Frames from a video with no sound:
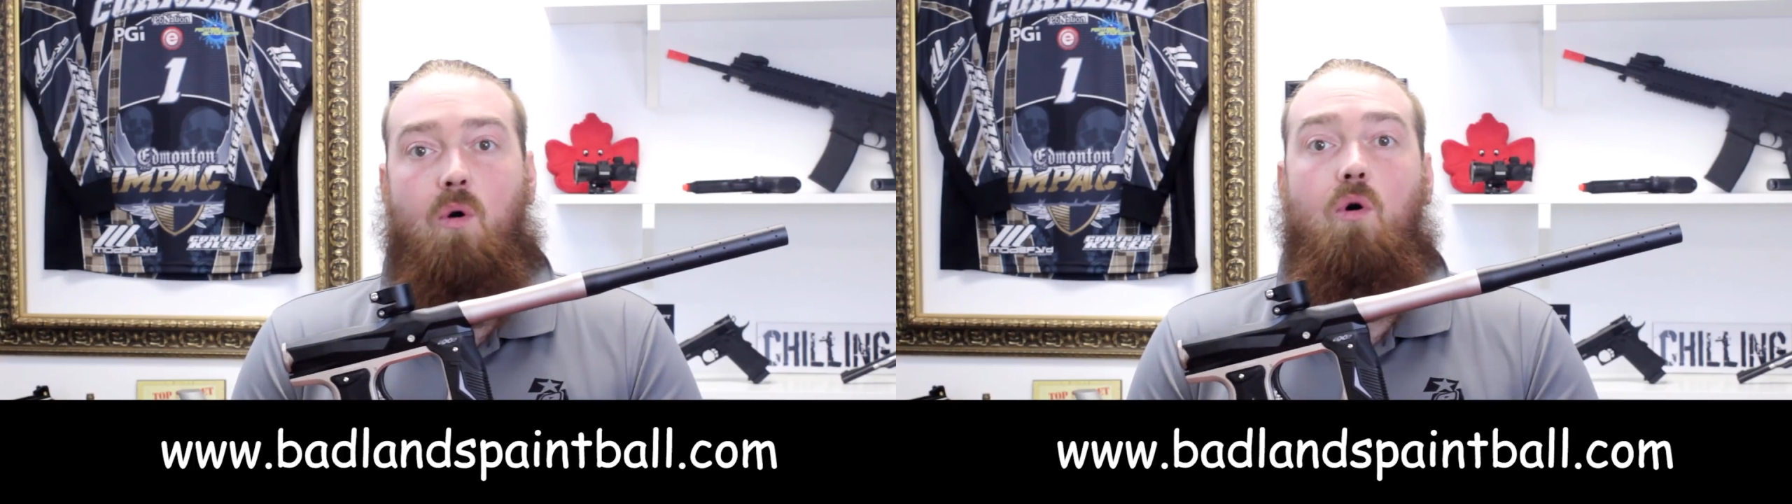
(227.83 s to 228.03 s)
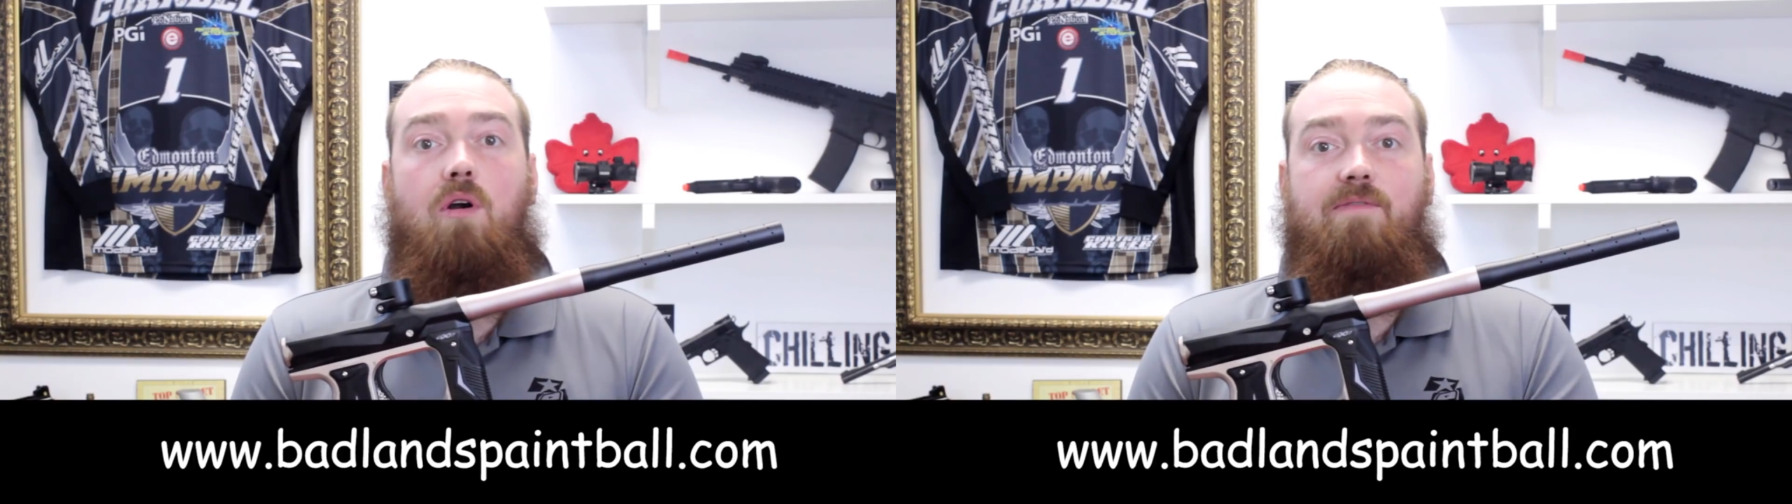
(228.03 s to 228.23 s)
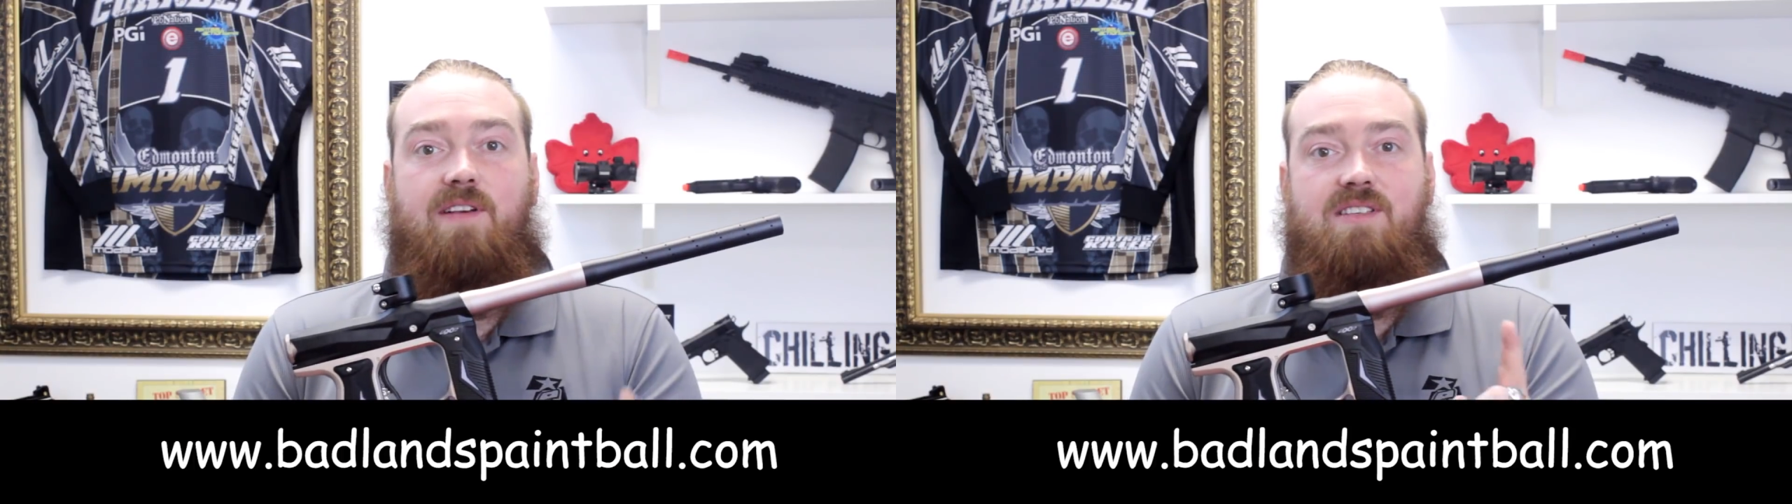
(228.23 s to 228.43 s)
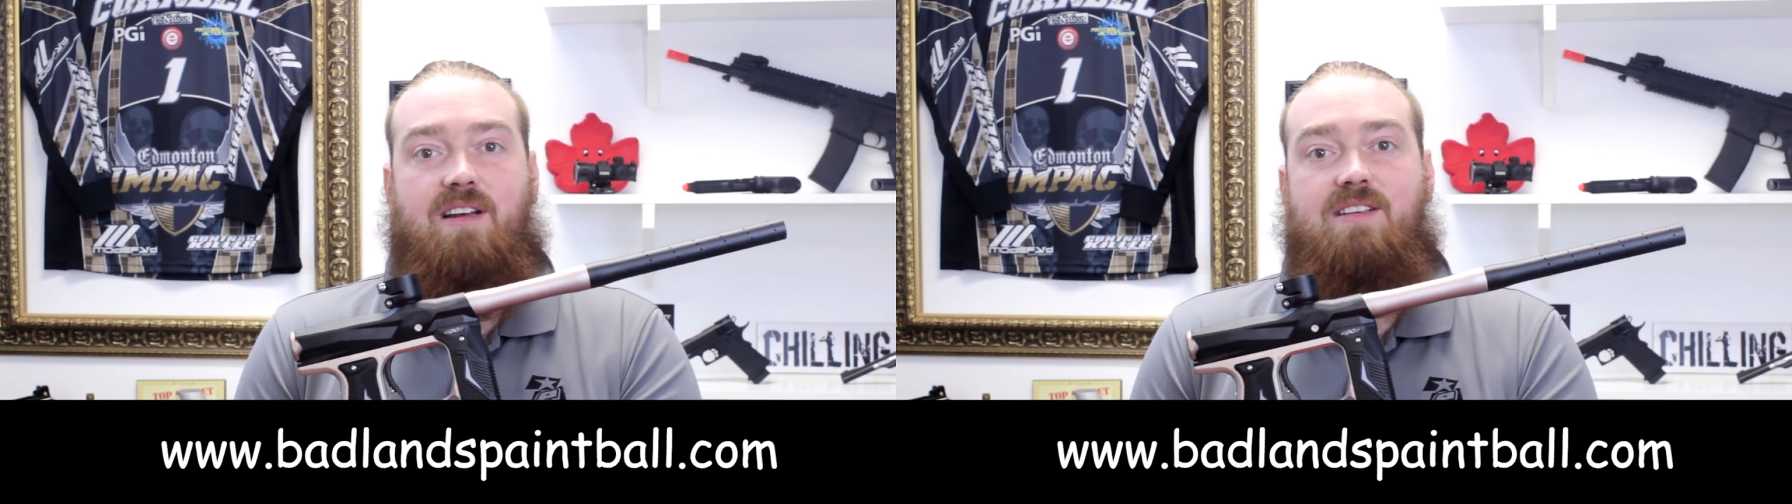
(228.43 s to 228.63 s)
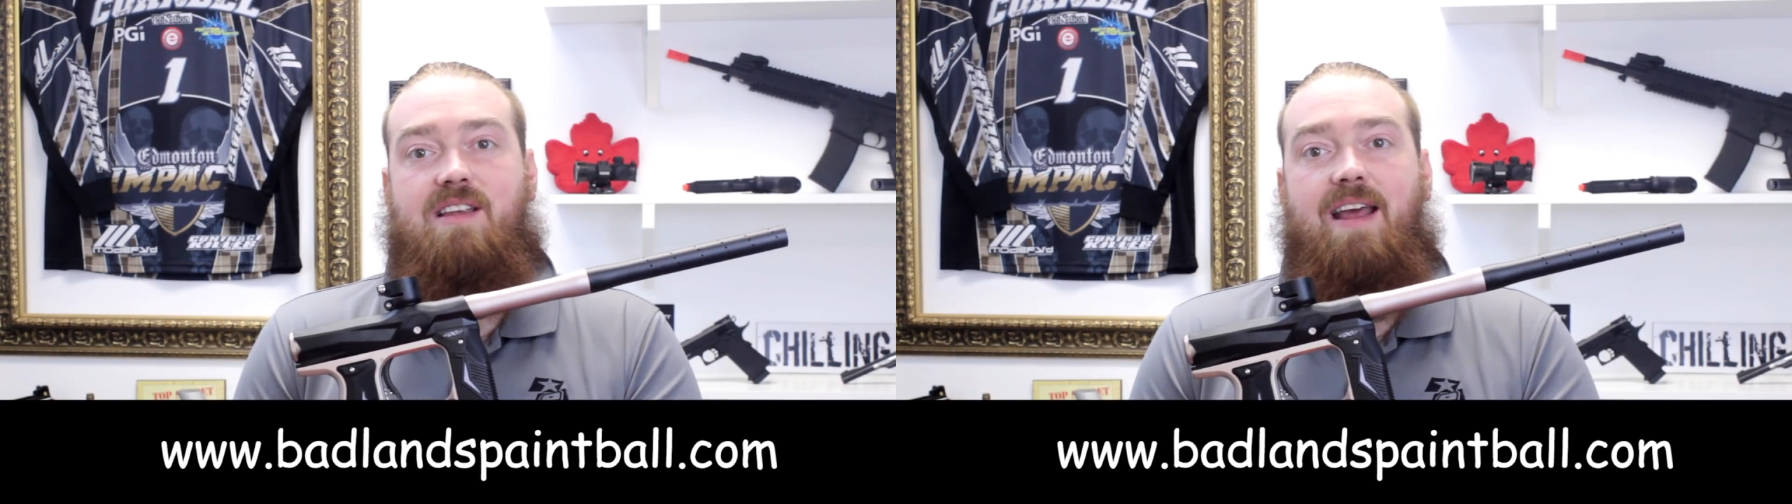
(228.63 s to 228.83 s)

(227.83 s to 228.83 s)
or visit us at